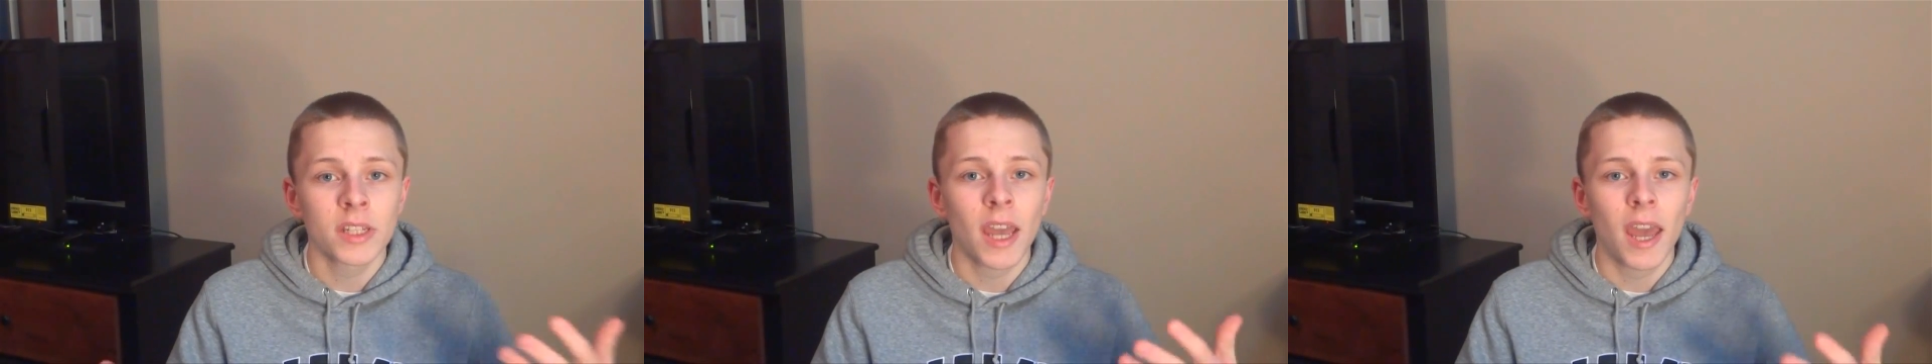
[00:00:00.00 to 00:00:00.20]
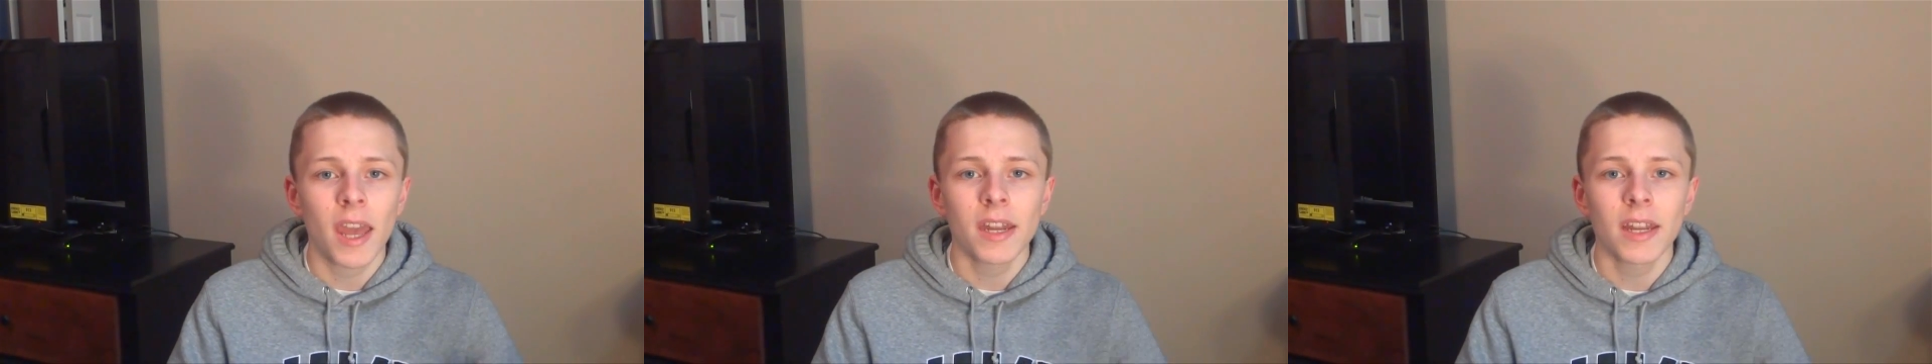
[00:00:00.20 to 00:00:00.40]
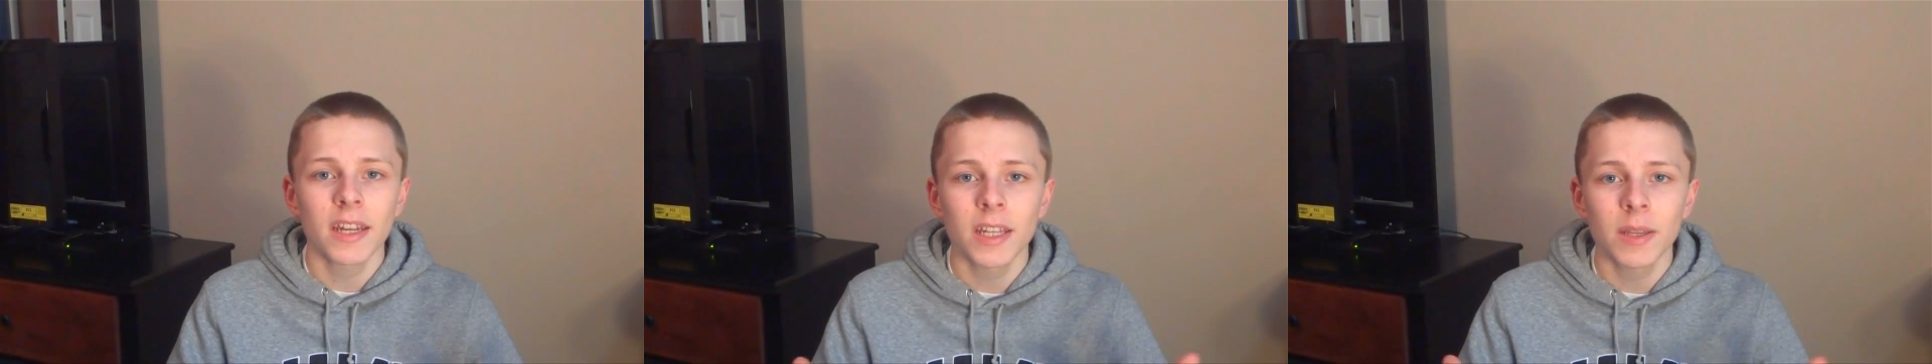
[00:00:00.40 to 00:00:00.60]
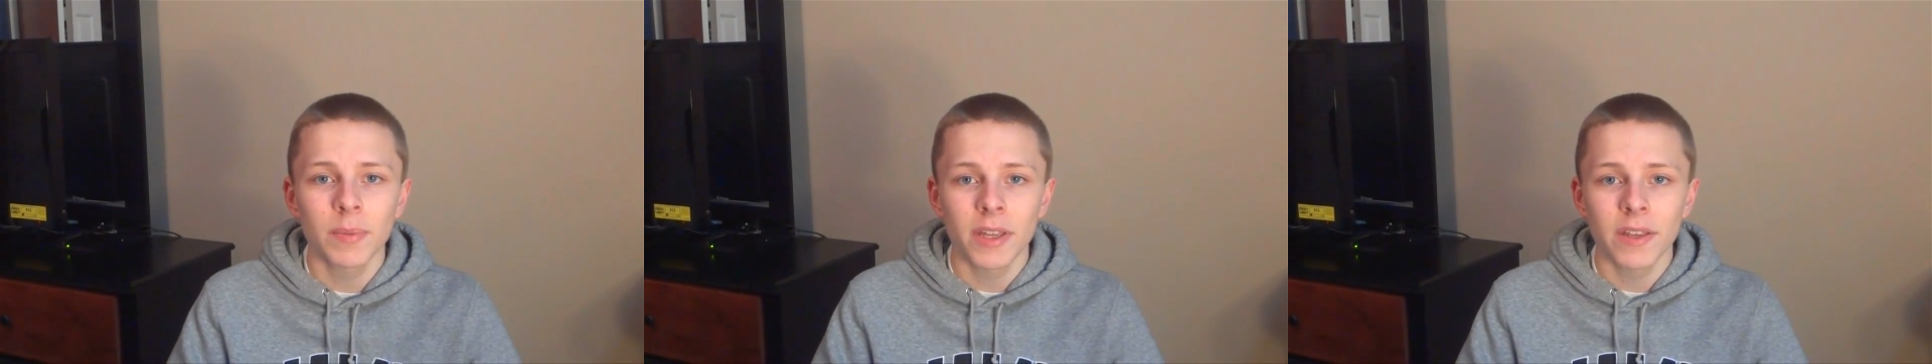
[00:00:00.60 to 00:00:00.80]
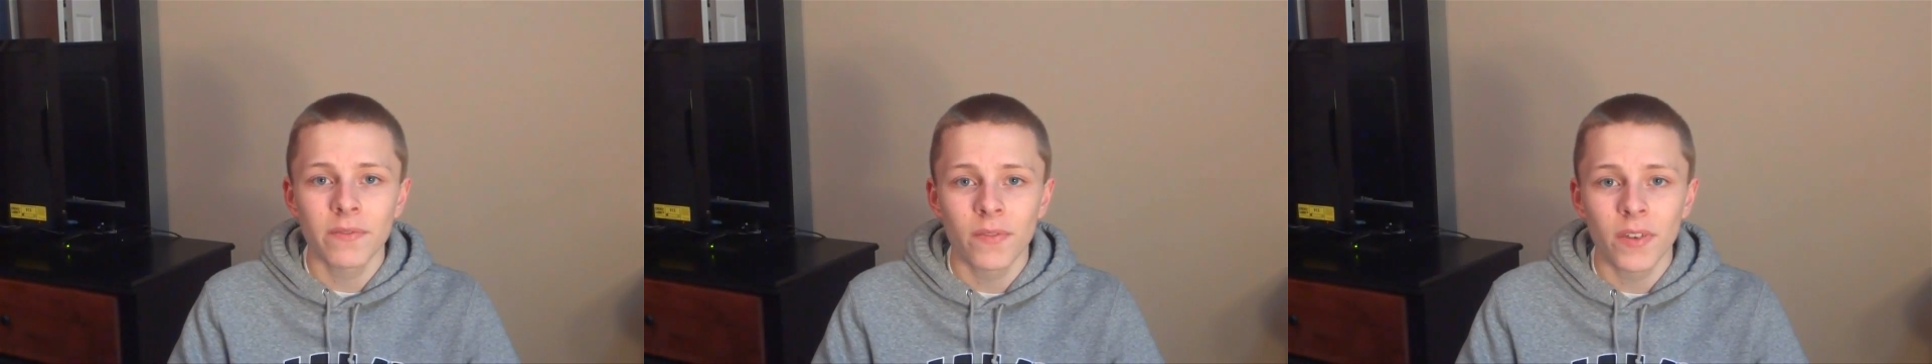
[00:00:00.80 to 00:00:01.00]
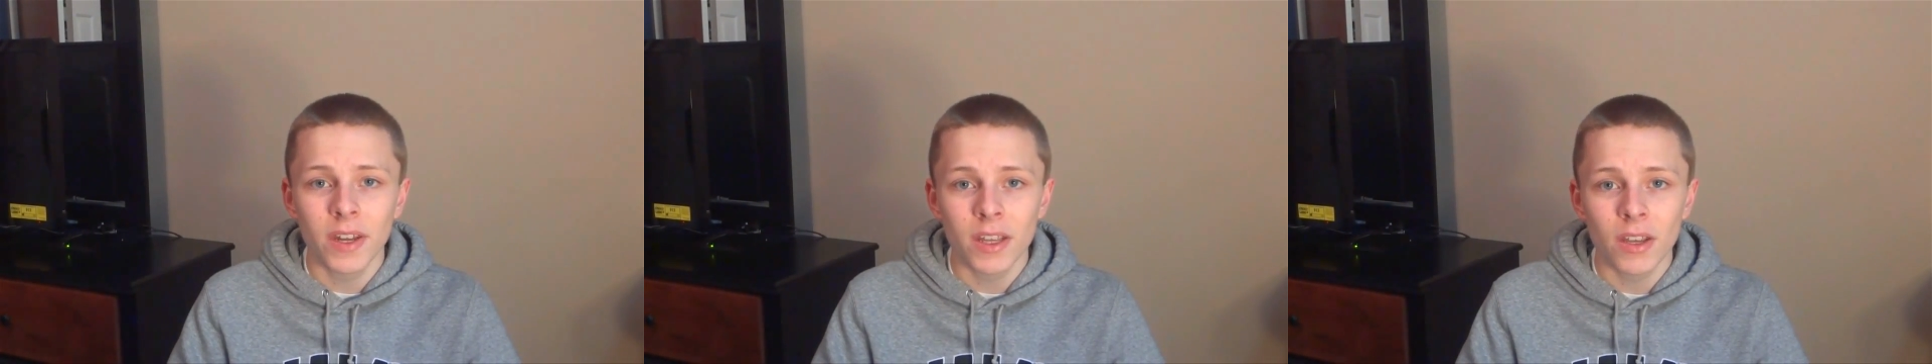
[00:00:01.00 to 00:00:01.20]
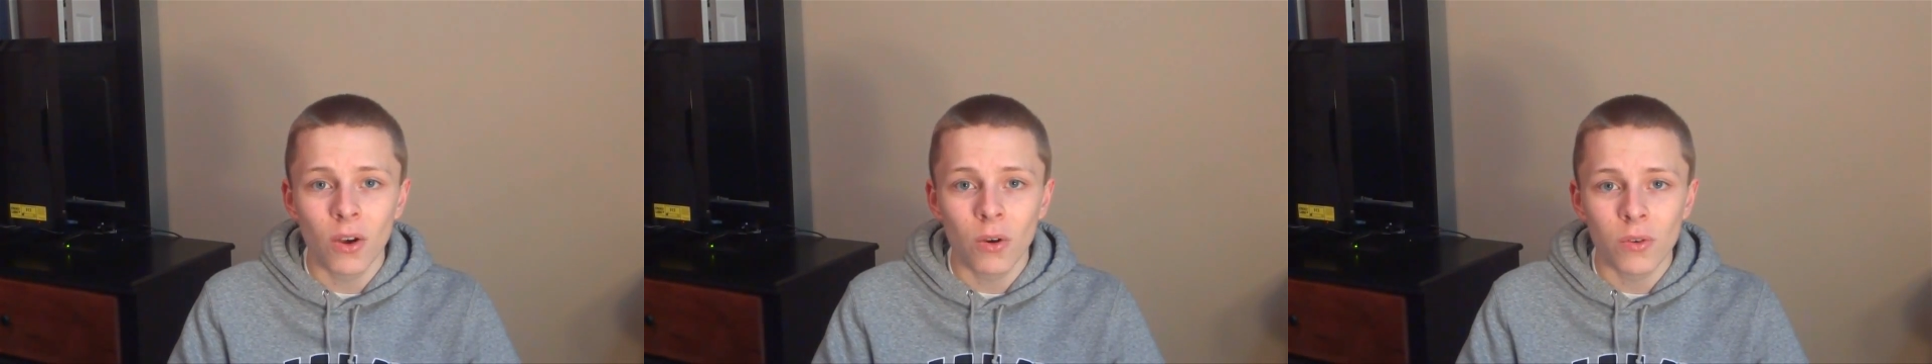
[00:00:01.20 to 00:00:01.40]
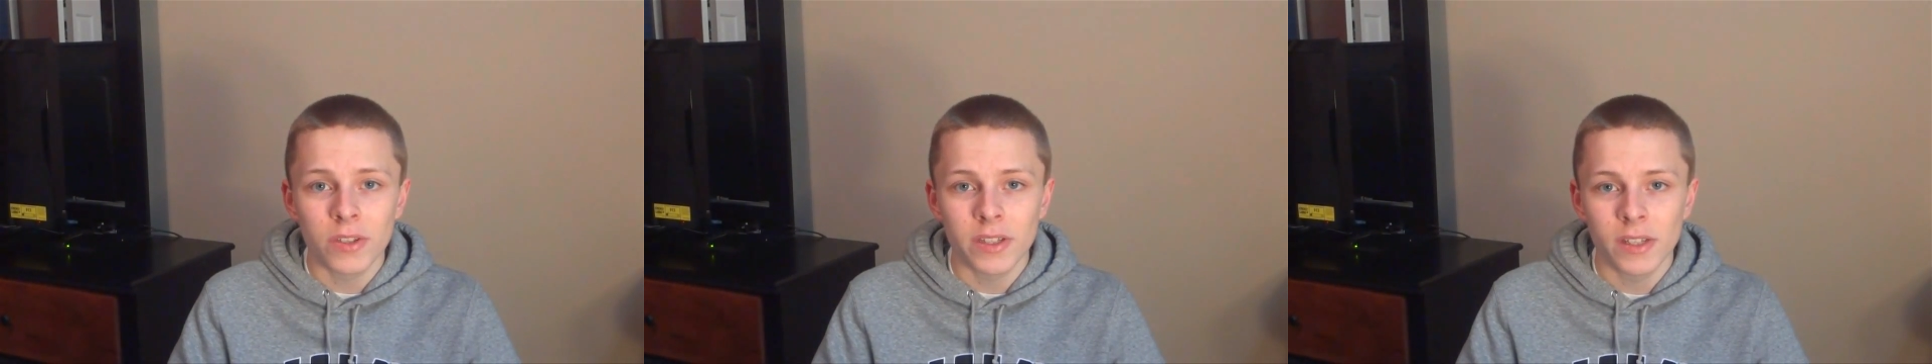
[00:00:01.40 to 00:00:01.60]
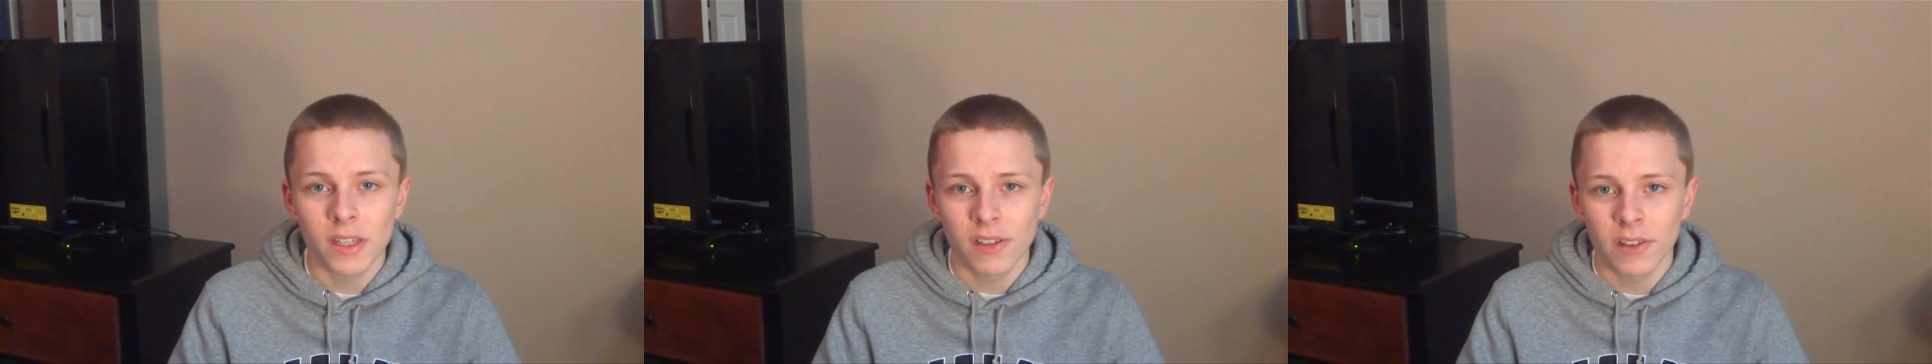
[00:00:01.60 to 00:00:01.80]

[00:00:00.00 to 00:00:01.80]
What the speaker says: 1080p videos,